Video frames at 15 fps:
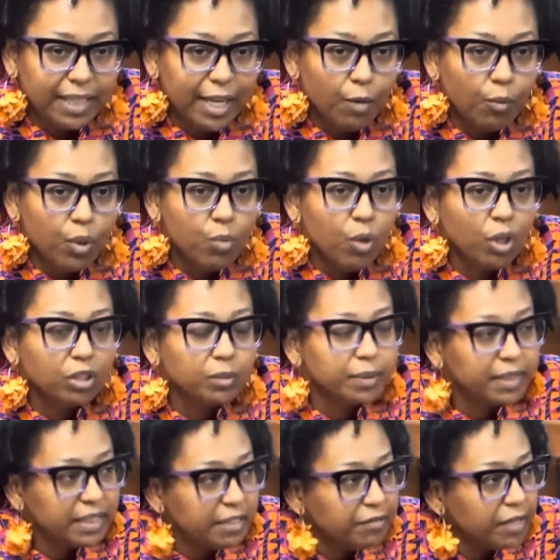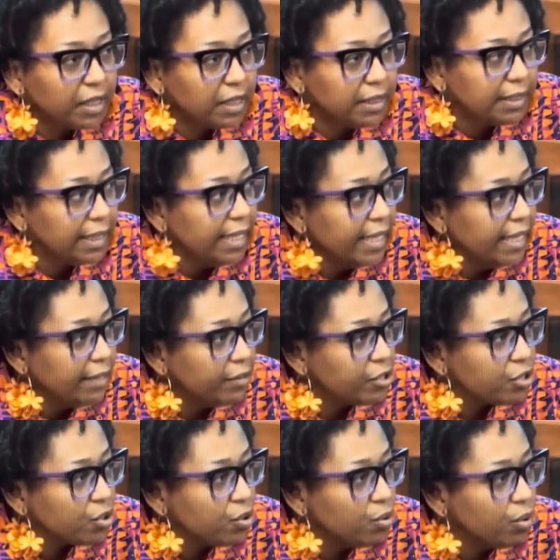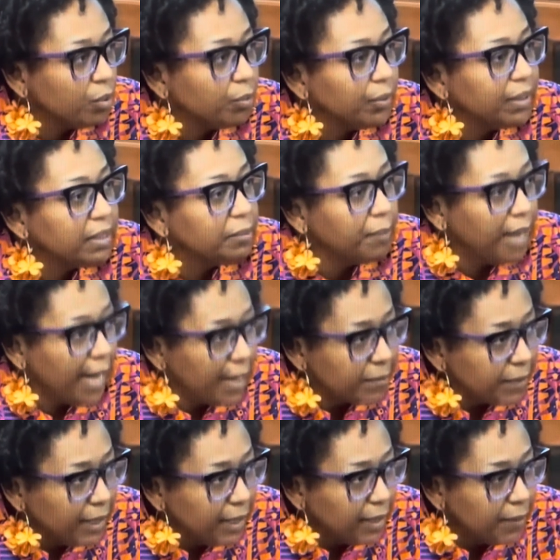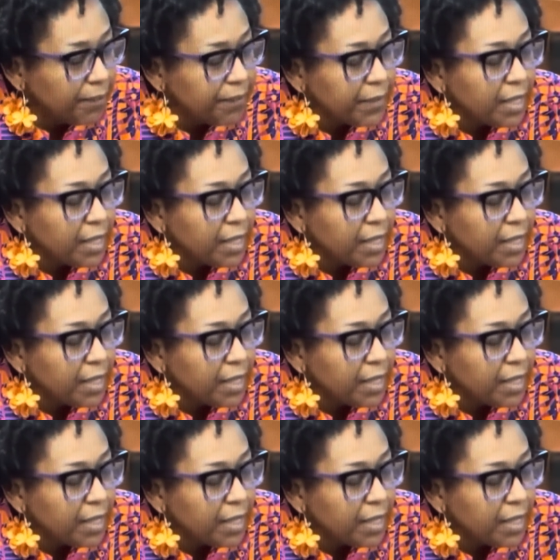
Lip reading: and we work specifically to end the school-to-prison pipeline.